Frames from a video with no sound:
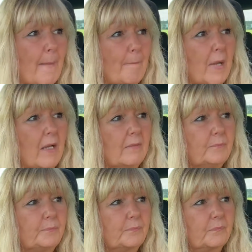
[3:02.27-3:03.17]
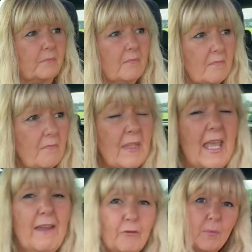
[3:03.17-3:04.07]
But
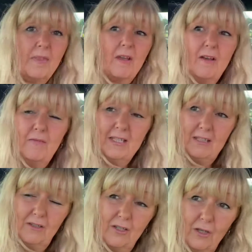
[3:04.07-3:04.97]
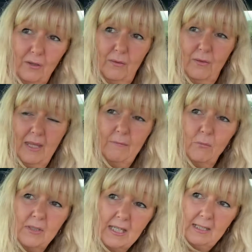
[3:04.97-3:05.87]
everyone that I've listened to, they've all
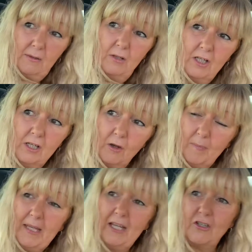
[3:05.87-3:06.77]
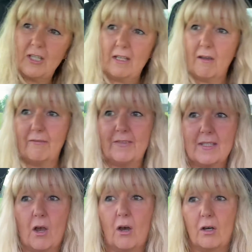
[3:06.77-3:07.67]
said, you know, PhD life is
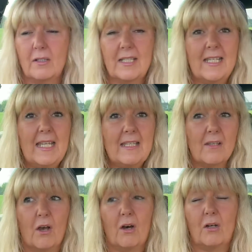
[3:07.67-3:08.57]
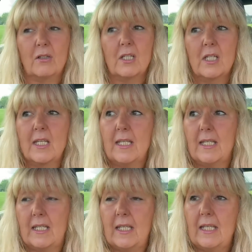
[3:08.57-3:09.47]
hard, and it is hard.
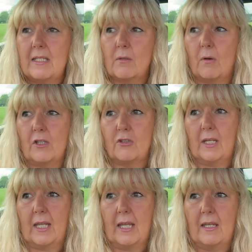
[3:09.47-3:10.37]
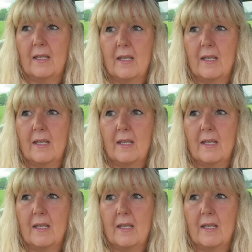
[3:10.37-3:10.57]
It is quite tricky.